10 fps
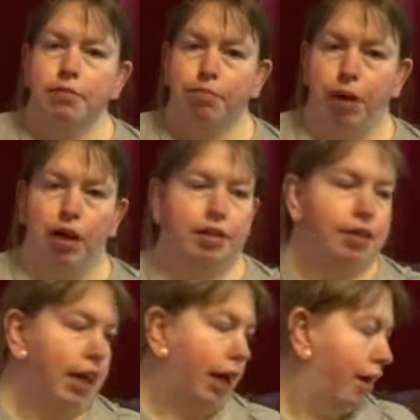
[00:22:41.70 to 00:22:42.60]
But
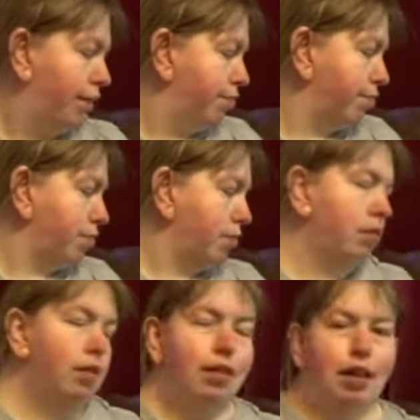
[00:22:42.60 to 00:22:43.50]
yeah,
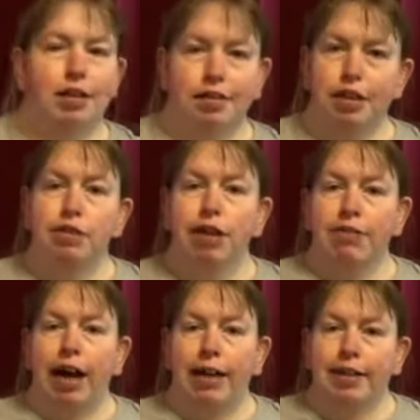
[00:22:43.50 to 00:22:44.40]
if we ever
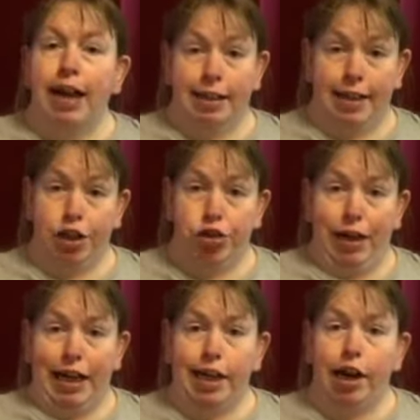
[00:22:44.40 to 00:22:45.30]
had that
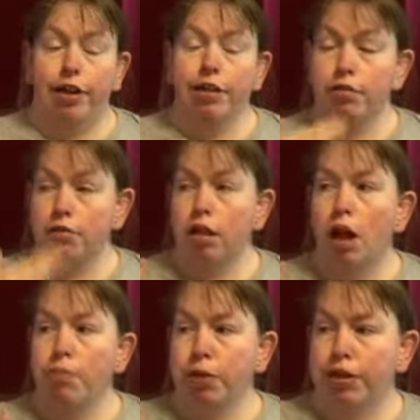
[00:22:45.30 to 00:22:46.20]
situation,
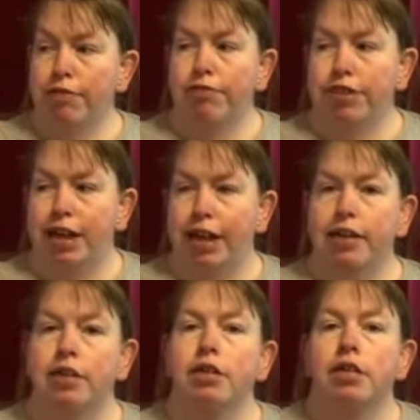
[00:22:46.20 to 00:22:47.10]
pizza every
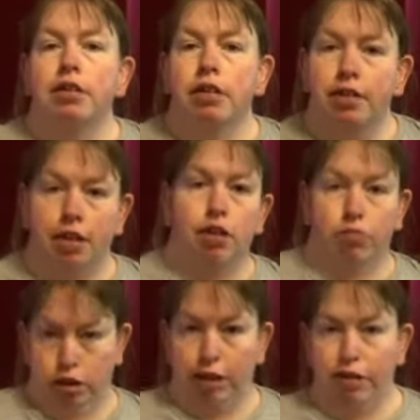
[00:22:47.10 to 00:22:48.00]
day, then I
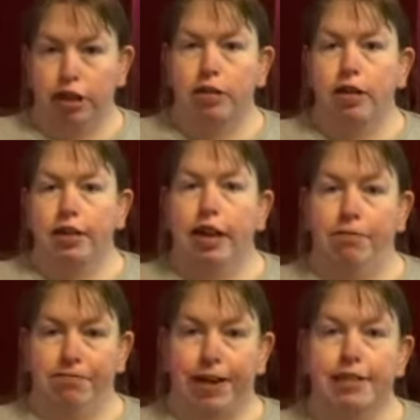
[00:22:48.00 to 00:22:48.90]
would have to get a
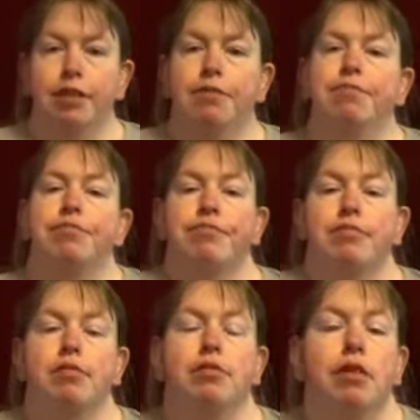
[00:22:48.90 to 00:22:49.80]
van.
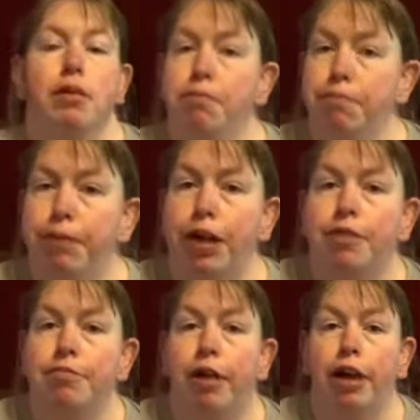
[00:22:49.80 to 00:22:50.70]

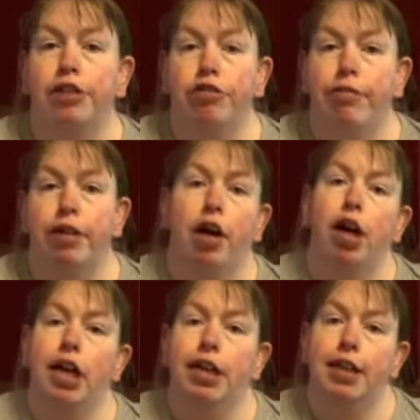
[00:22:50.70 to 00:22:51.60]
But my dream car
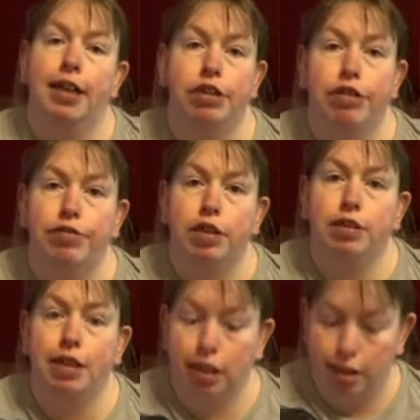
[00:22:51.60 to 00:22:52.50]
is a Land Rover
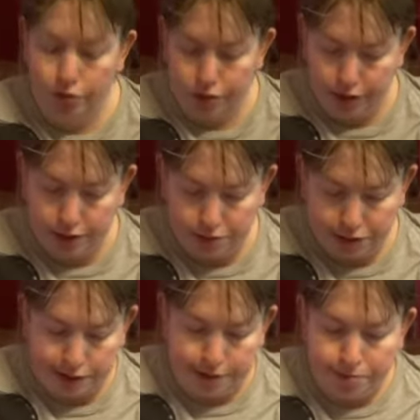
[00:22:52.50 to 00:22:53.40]
Discovery.
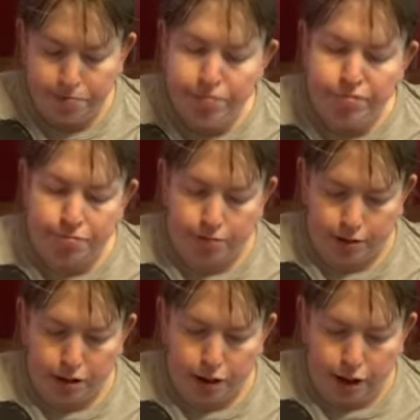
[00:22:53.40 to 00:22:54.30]

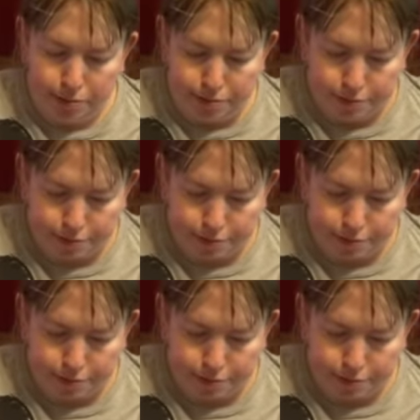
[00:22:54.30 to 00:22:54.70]
The